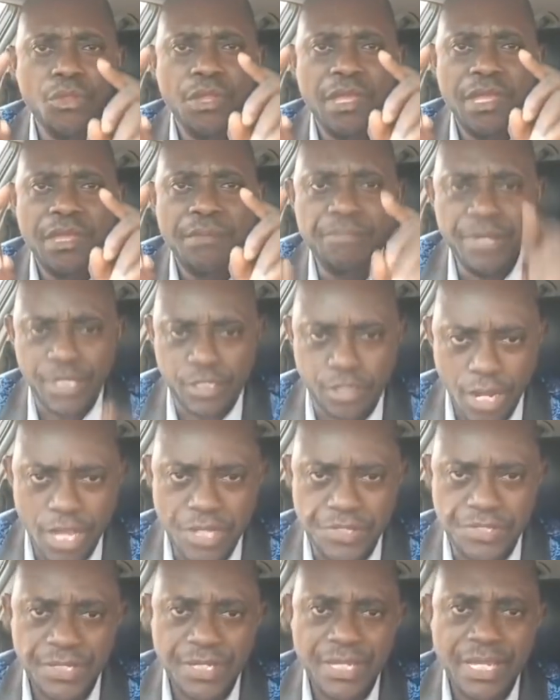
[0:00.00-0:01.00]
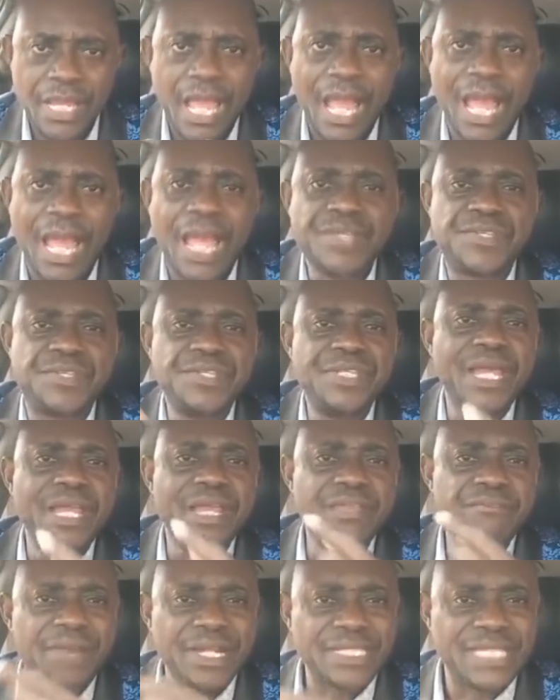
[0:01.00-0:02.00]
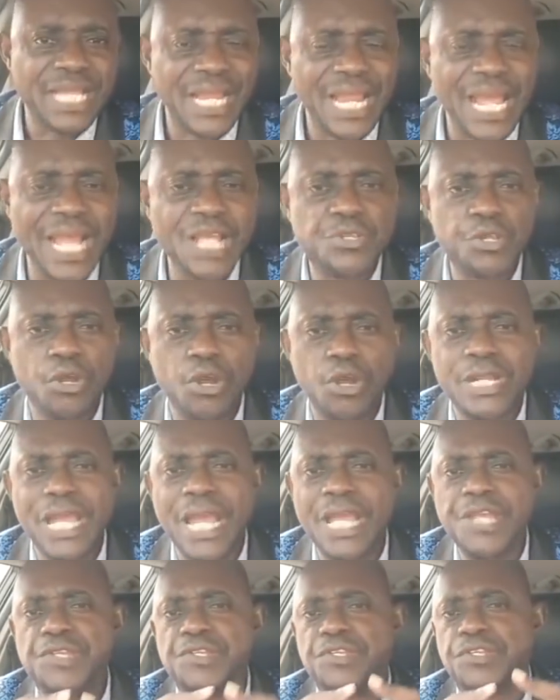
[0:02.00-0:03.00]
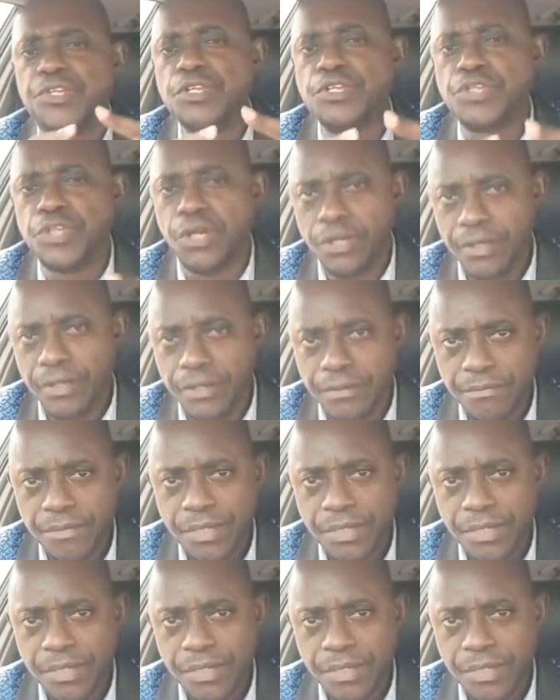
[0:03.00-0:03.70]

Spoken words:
Because as they revitalize other institution,